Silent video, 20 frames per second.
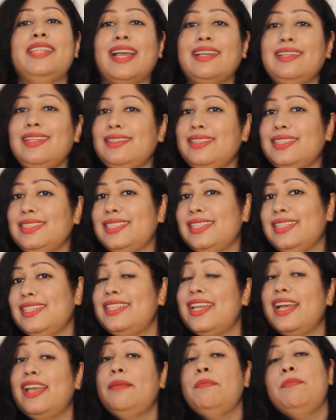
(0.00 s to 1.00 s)
tackle this in
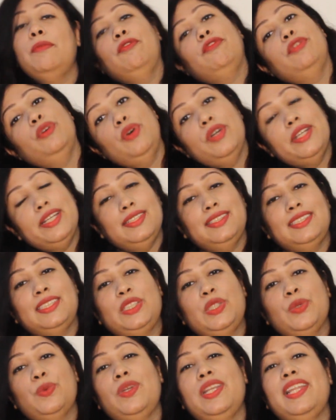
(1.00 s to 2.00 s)
time before
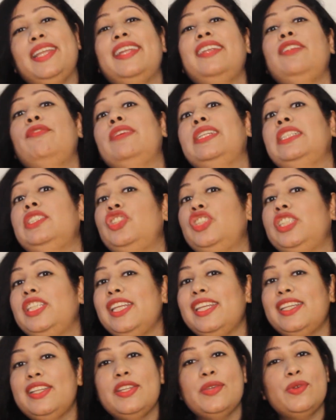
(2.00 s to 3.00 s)
it's too late with
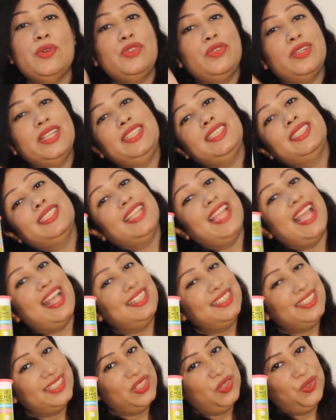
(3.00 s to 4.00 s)
Chicnutrix
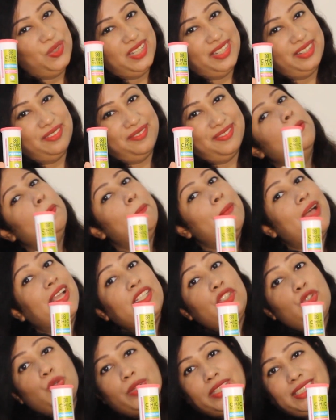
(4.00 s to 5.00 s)
Calciolive,
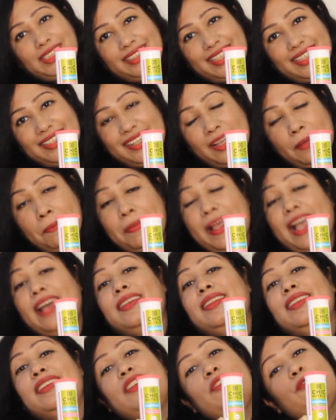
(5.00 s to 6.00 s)
my trusted
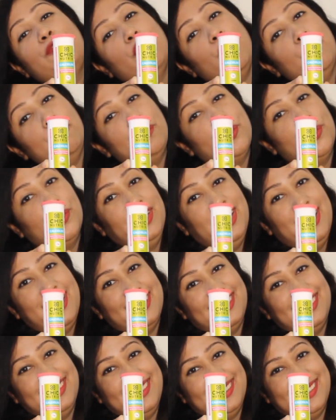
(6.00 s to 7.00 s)
companion for bone
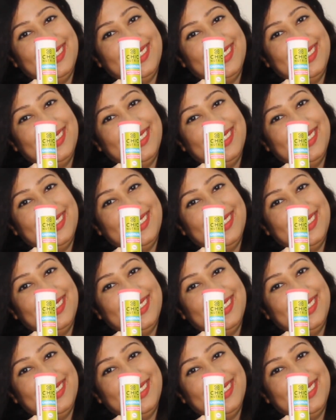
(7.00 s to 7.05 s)
health.